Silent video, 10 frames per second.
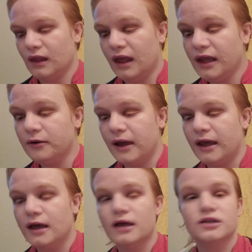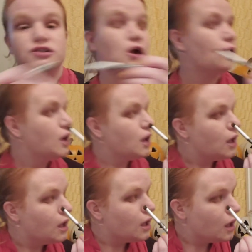Anyway, so
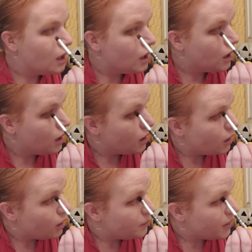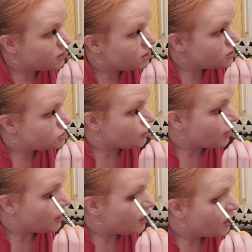back to the story.